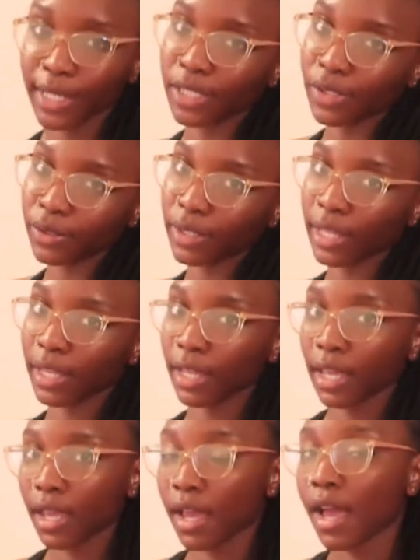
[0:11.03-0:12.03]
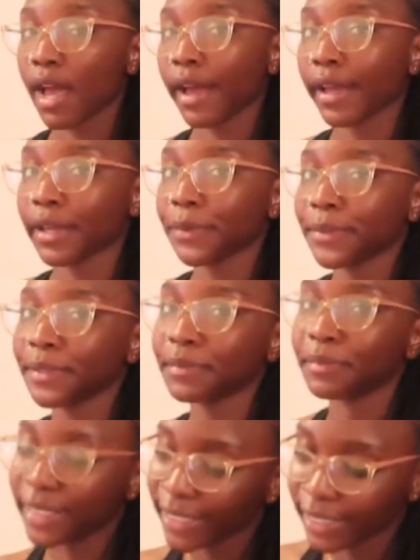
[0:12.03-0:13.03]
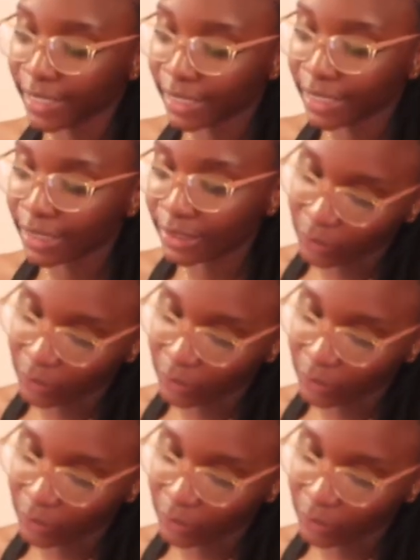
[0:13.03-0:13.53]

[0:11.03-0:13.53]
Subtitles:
and today I will be